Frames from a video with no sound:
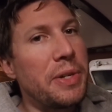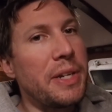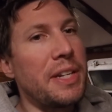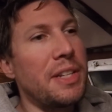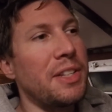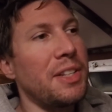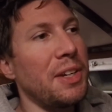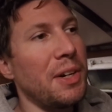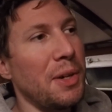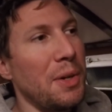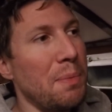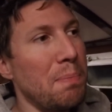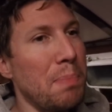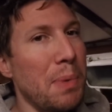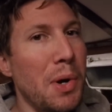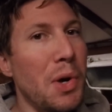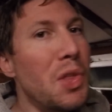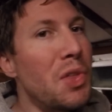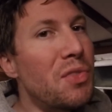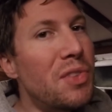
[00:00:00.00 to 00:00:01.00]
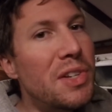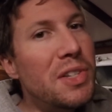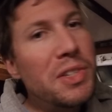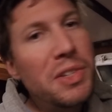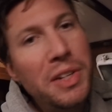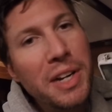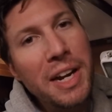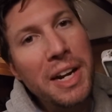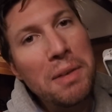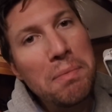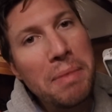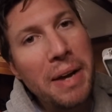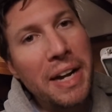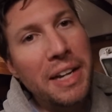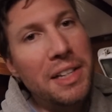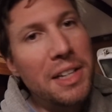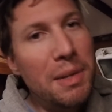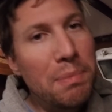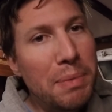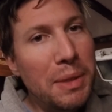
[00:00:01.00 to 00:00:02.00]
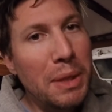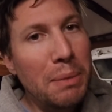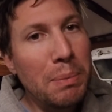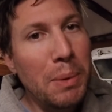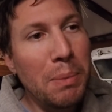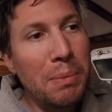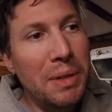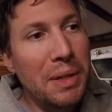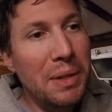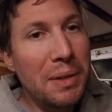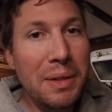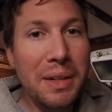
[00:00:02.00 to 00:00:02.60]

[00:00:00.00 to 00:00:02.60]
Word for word: so both of us are kind of banged up at the moment,